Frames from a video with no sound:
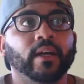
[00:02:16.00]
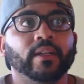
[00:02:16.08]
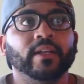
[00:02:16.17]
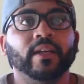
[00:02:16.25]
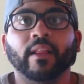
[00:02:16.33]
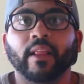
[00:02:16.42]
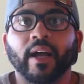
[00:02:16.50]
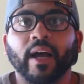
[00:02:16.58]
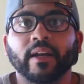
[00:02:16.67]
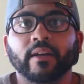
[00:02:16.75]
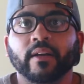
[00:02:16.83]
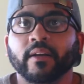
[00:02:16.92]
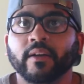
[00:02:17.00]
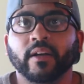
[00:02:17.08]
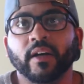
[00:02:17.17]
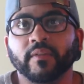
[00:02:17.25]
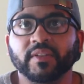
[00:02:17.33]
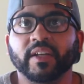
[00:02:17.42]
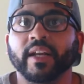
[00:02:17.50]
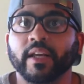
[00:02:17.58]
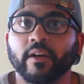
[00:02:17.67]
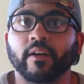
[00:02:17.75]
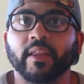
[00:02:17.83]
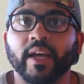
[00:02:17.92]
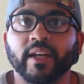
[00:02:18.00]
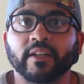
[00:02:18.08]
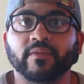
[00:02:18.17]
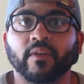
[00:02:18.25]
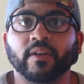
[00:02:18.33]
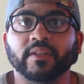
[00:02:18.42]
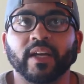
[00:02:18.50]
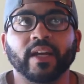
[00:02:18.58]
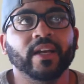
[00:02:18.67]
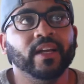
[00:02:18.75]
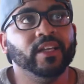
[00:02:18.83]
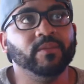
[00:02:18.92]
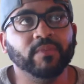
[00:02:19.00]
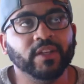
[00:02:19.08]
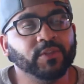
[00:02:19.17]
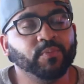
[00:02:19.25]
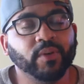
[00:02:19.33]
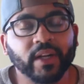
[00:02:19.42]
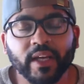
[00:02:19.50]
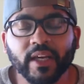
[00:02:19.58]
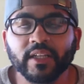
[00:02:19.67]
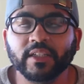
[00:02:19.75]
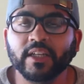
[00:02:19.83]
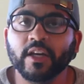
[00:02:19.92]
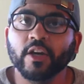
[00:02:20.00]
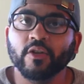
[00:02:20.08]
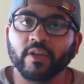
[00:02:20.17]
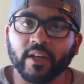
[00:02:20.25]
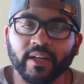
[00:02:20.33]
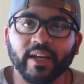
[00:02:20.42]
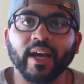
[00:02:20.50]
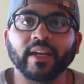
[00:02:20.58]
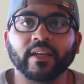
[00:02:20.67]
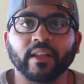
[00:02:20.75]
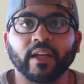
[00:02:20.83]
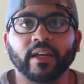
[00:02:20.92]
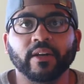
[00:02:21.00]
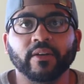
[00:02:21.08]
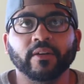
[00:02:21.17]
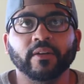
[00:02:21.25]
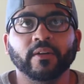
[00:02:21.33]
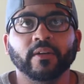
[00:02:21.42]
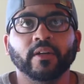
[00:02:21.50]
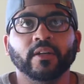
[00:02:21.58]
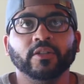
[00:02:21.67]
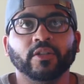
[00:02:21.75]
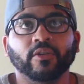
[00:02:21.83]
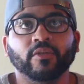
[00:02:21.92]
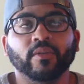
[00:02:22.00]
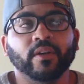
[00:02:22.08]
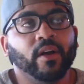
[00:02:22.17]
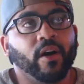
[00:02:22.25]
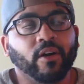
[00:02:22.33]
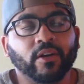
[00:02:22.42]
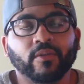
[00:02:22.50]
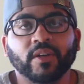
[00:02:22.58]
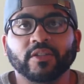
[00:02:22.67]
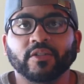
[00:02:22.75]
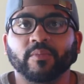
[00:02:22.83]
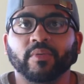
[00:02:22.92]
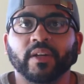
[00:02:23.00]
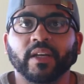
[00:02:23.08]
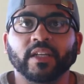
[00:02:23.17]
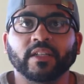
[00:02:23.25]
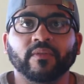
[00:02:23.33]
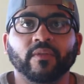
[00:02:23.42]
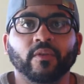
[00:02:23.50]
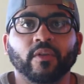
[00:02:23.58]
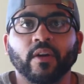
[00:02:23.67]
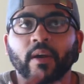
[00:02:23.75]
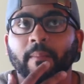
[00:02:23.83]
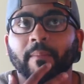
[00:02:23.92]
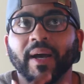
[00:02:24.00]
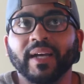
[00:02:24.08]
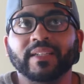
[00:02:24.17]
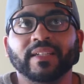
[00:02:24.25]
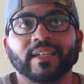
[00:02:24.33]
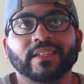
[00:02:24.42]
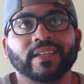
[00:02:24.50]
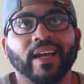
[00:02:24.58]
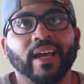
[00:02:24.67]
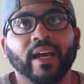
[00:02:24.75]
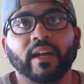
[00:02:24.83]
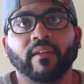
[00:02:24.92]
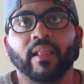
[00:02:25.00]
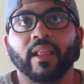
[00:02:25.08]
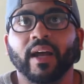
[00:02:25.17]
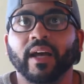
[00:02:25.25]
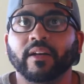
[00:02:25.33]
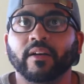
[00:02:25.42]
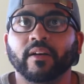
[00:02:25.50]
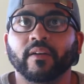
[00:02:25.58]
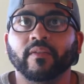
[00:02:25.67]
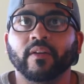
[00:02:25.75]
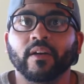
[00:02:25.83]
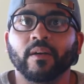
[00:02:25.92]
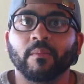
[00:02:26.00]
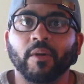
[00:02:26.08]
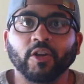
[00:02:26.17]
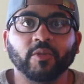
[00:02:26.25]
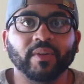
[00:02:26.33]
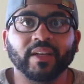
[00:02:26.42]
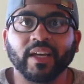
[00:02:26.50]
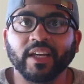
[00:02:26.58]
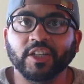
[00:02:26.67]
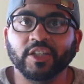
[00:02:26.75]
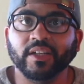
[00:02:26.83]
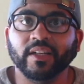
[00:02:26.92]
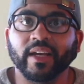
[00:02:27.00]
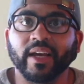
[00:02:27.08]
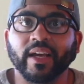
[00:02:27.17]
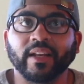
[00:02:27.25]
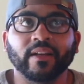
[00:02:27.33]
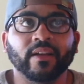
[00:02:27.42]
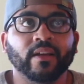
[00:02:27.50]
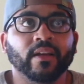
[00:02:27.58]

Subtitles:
did a lot of studying on that. As far as that, it's pretty easy. You get a calculator, so all the questions are pretty easy. For my test, I had a lot of multiplication and